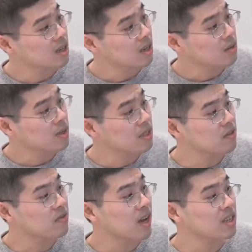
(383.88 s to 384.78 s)
we
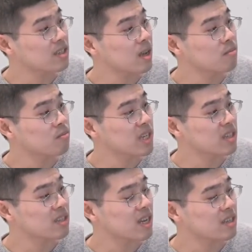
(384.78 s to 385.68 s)
define some
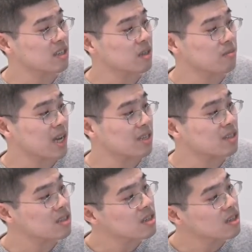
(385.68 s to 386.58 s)
bid that is the
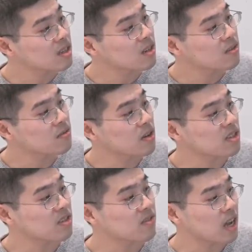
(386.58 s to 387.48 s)
best for
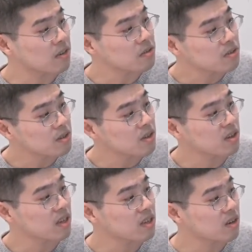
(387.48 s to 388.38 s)
this value
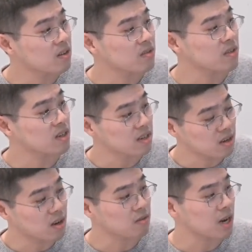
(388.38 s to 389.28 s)
over
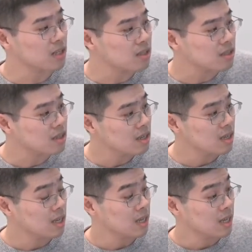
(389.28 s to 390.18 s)
all rounds.
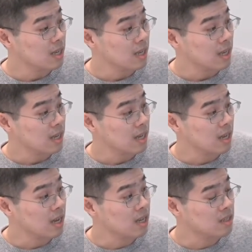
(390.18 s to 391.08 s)

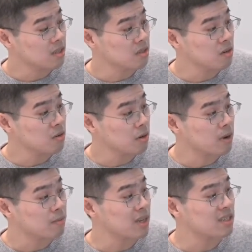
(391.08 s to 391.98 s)
And no
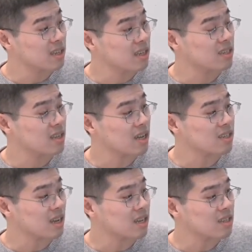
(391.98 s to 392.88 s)
regret basically
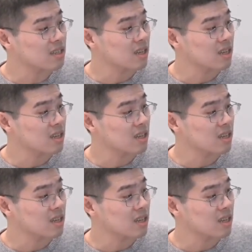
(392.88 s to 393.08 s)
says that